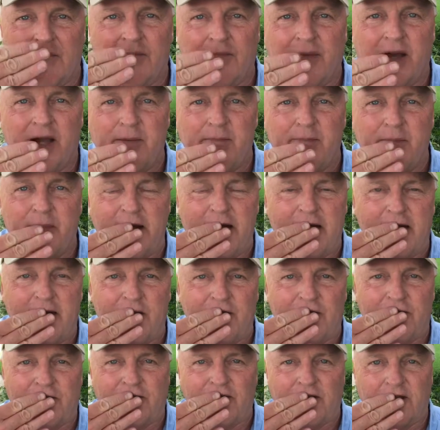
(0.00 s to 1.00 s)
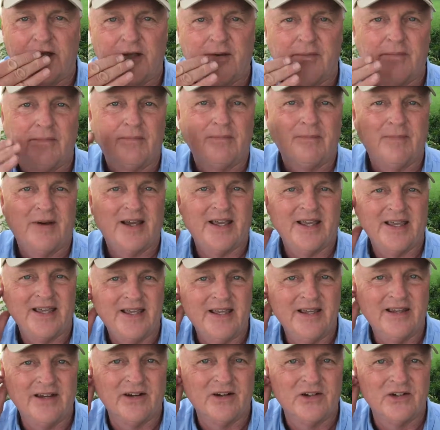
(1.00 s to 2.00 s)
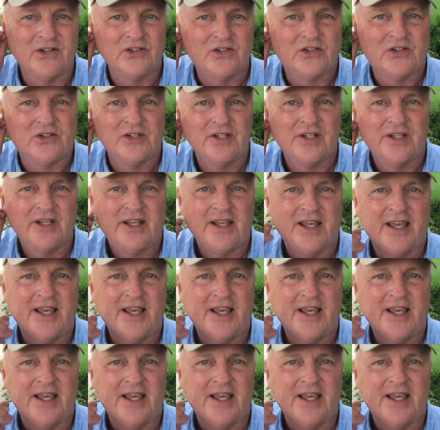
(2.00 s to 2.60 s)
my mouth, my ears,